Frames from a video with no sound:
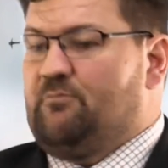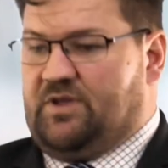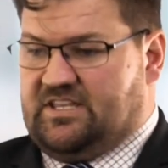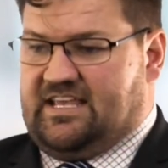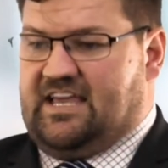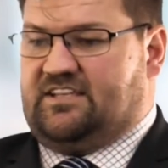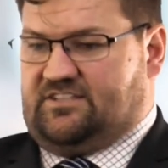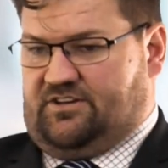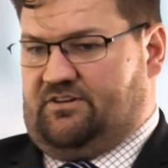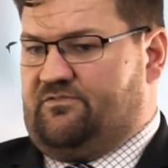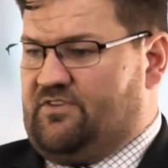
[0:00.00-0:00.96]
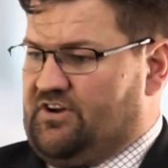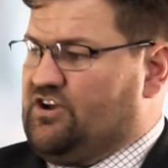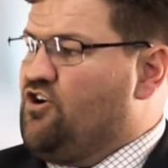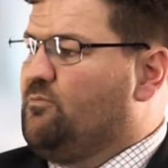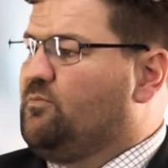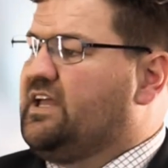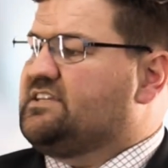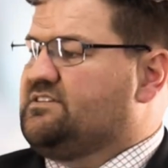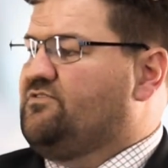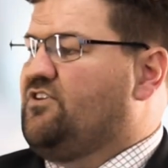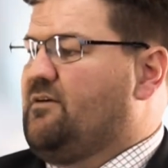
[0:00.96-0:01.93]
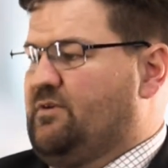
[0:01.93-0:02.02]
because that is a very complex
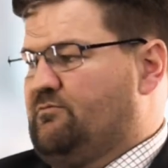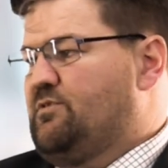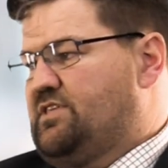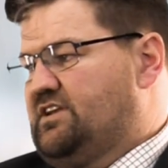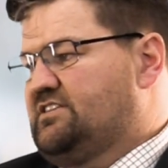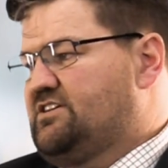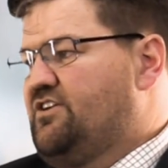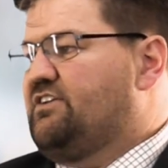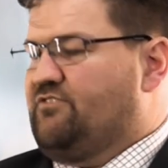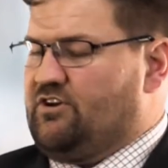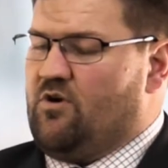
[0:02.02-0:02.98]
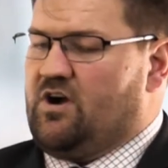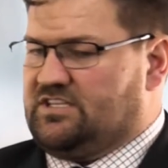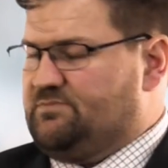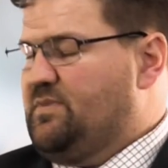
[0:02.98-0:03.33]
environment within its own and requires